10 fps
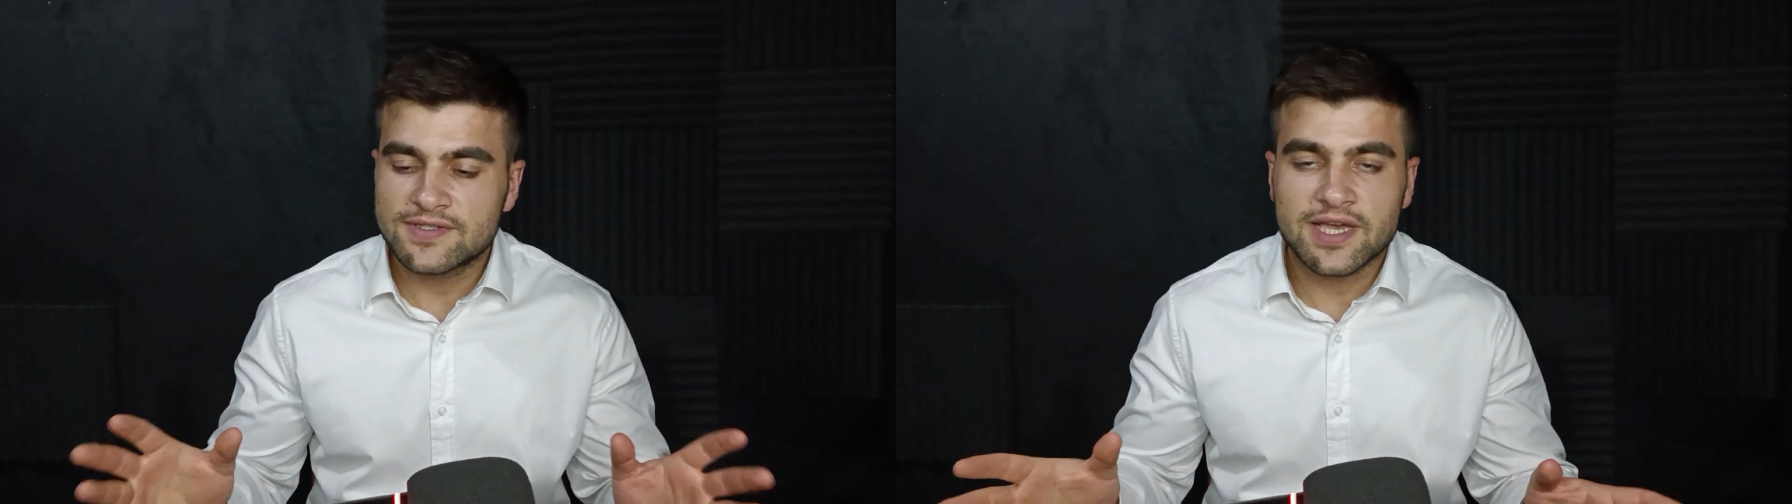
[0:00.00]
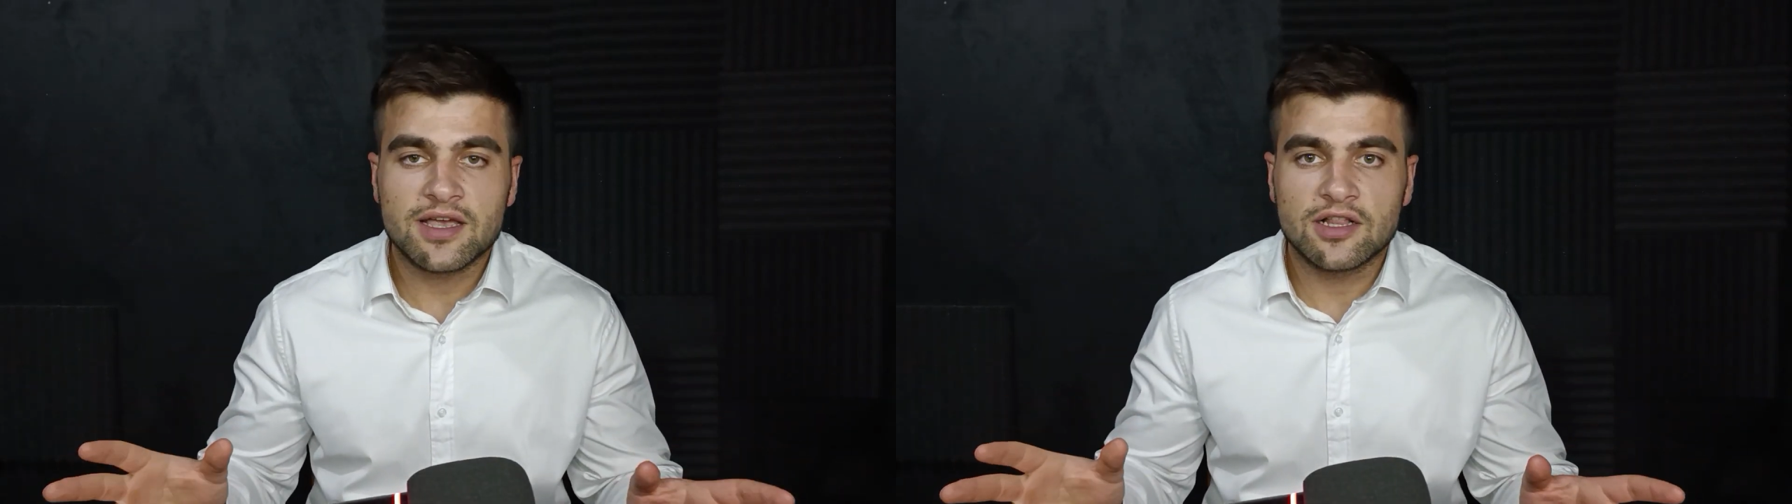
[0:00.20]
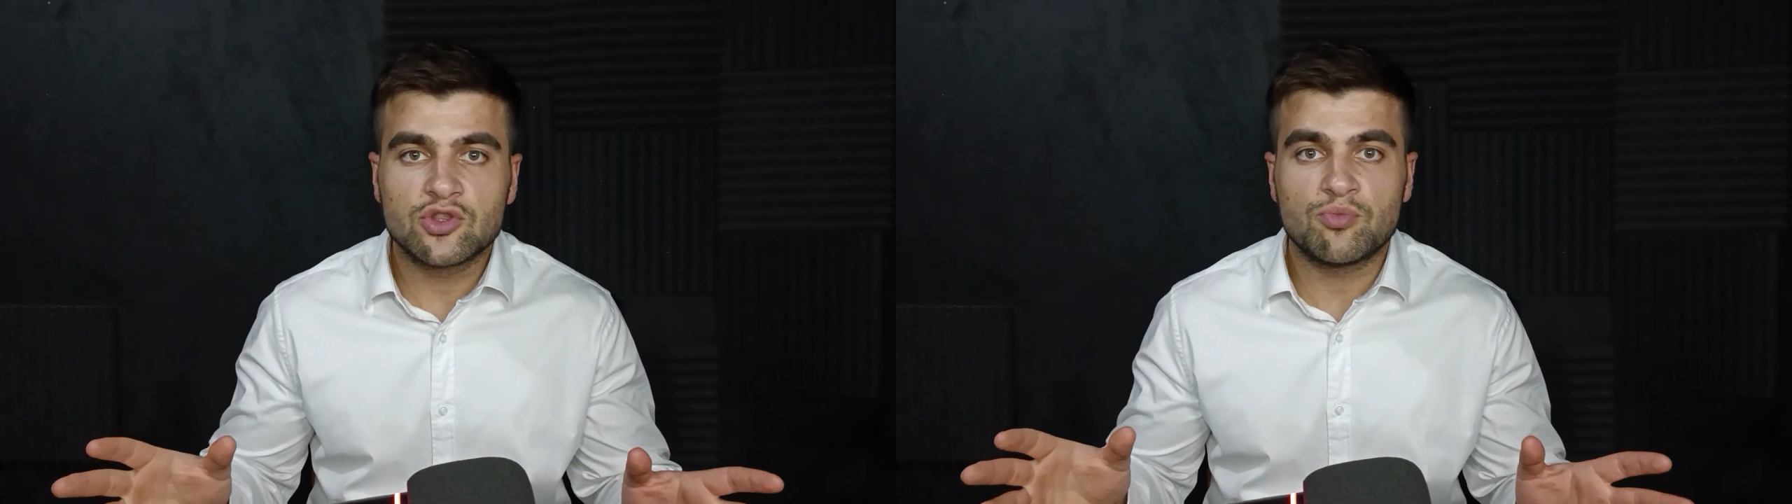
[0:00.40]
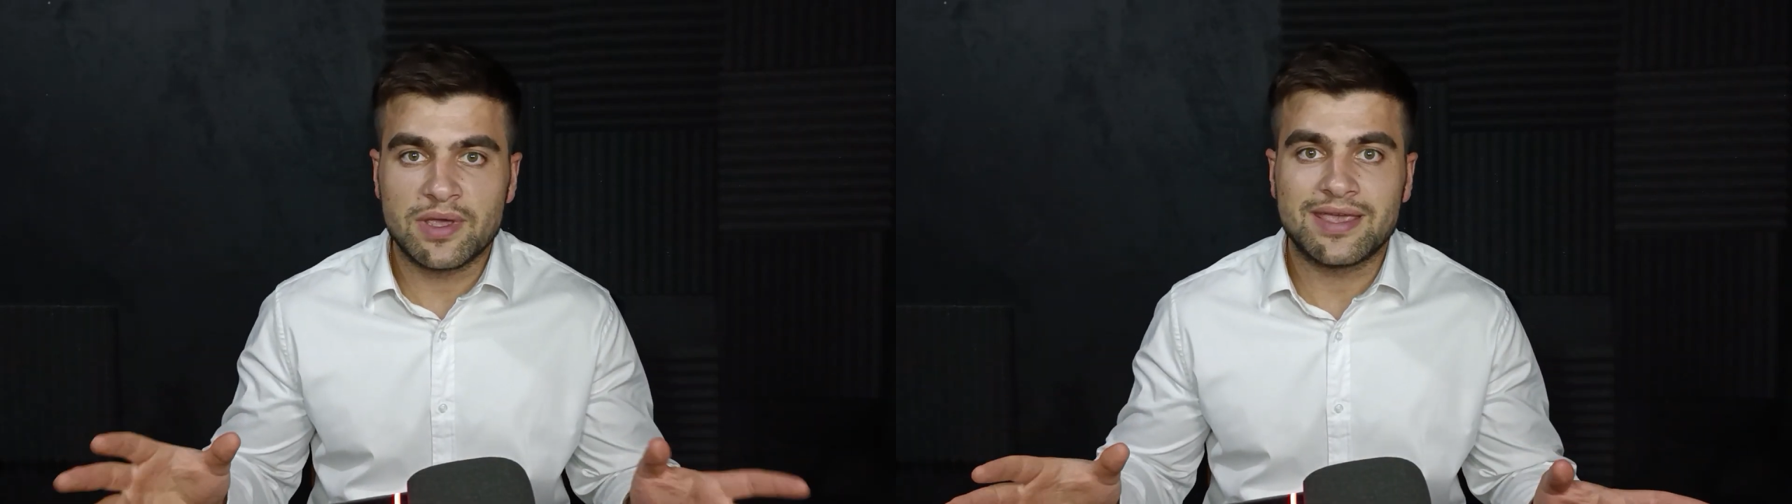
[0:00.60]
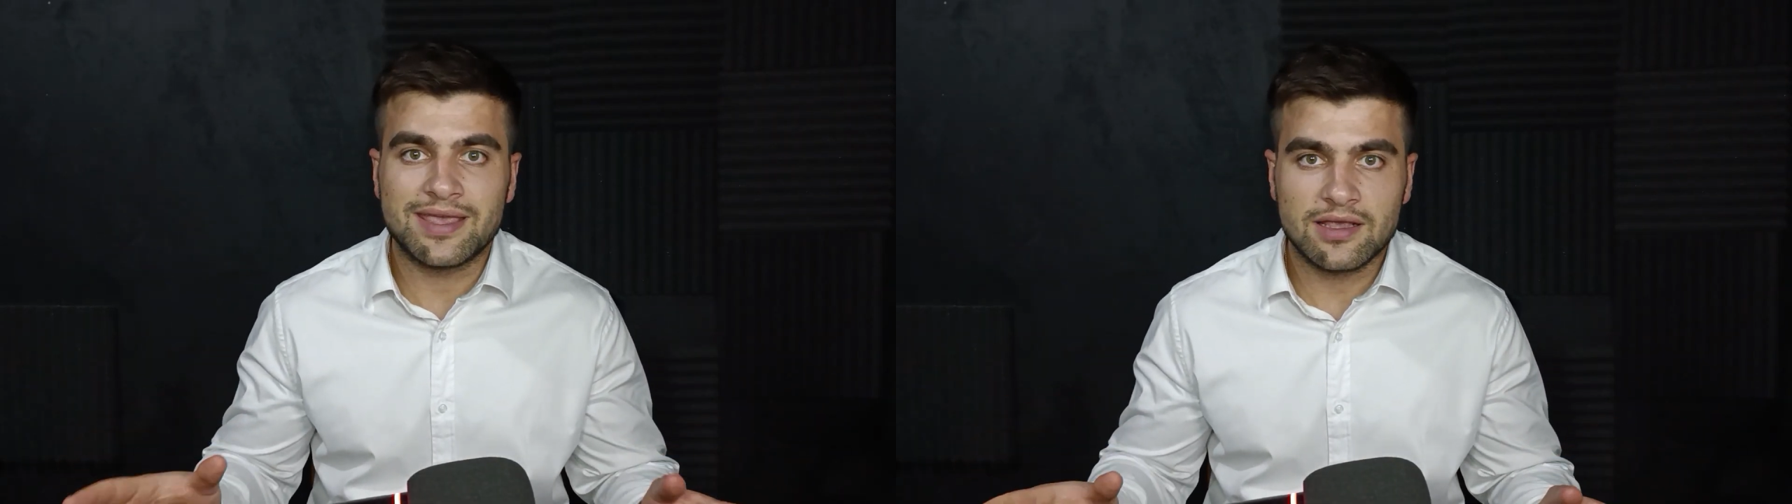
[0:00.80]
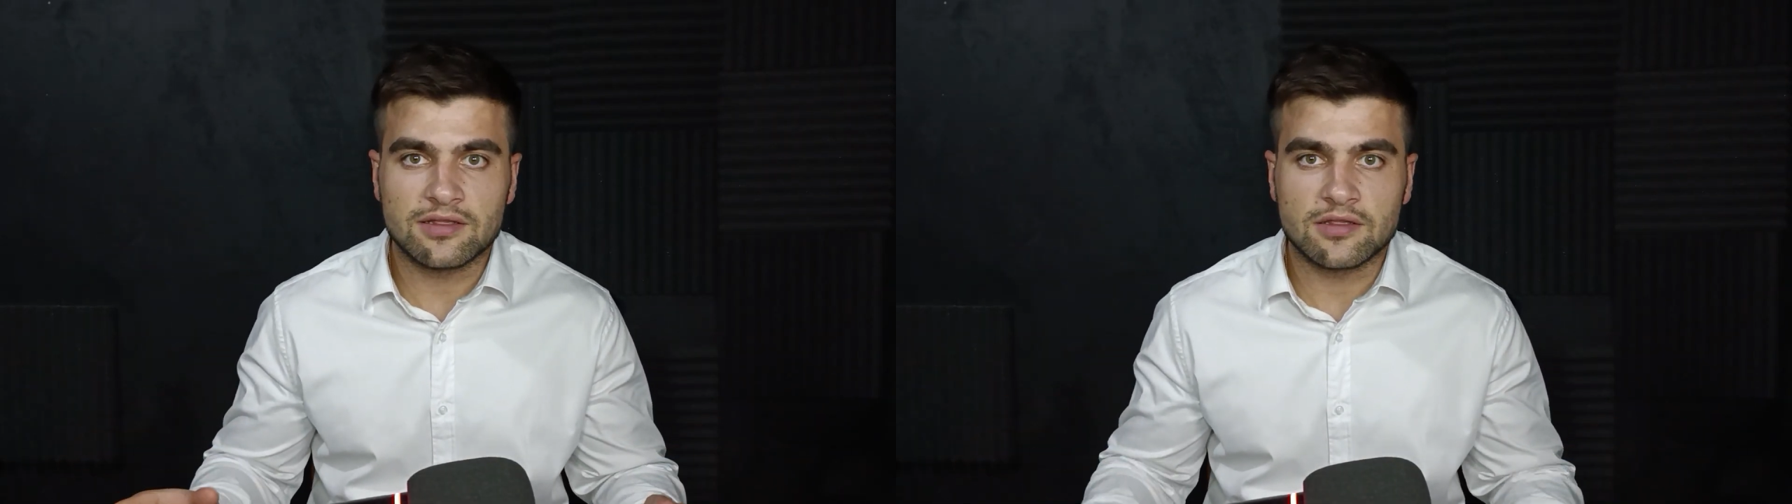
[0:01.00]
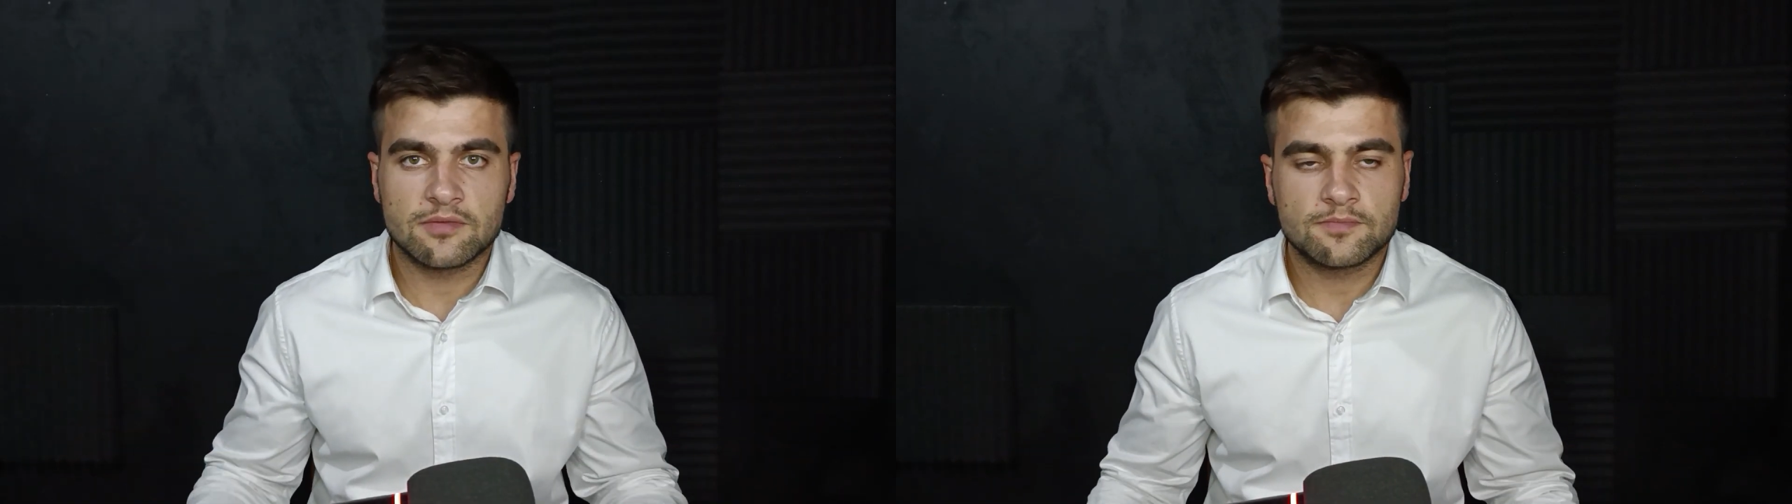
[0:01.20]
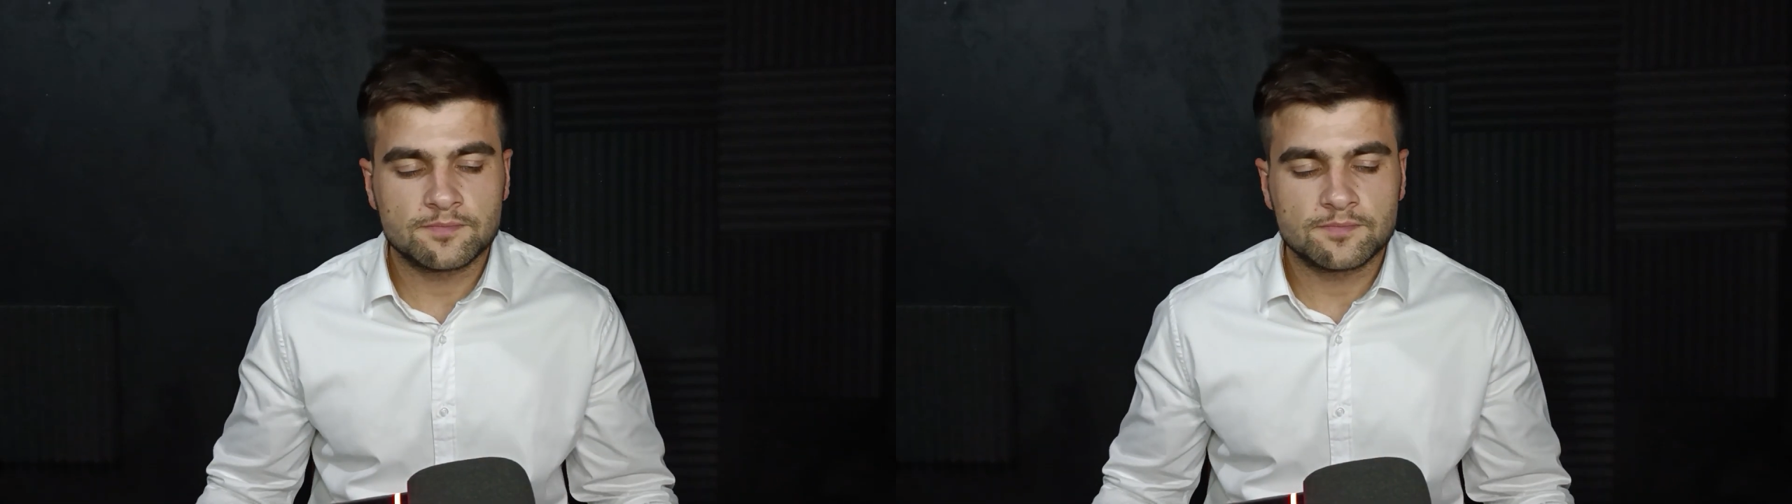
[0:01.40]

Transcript: cycle to be in.